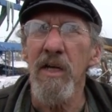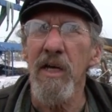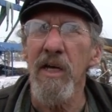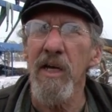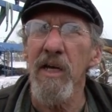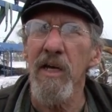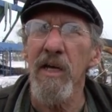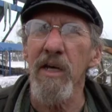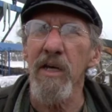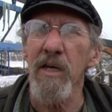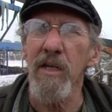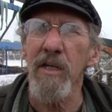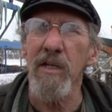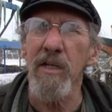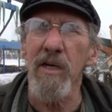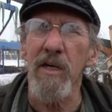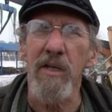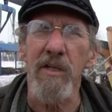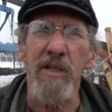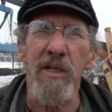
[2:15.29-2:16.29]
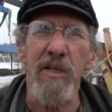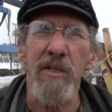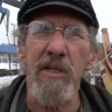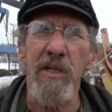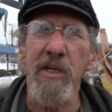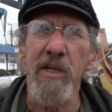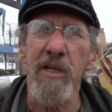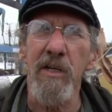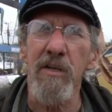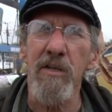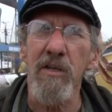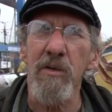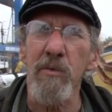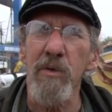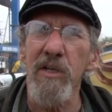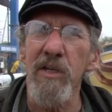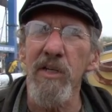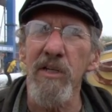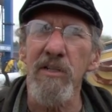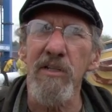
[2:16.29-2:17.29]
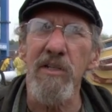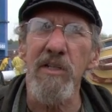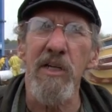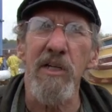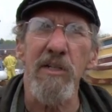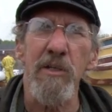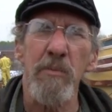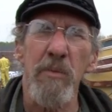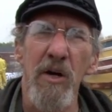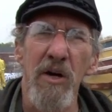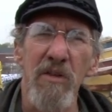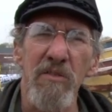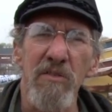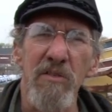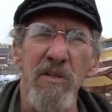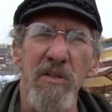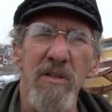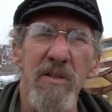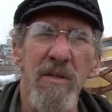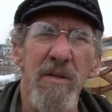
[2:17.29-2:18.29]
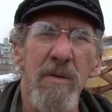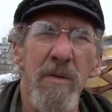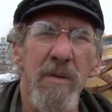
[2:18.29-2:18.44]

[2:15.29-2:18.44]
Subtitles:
and the other gear that we need to take to Boston.